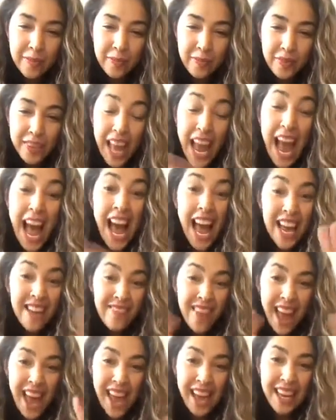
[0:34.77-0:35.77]
Hi
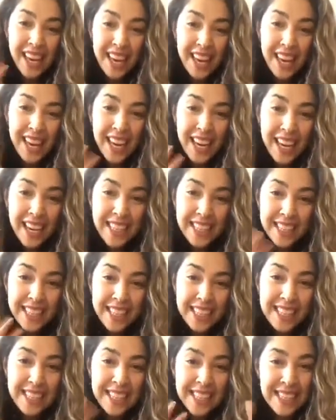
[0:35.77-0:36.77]
Maggie, good
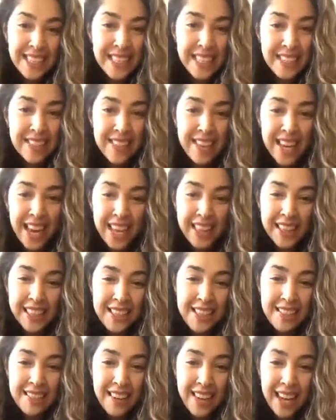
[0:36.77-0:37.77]
to see you again this
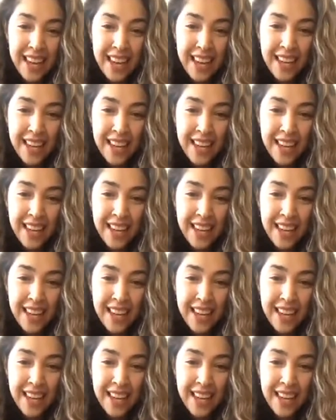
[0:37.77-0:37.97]
week.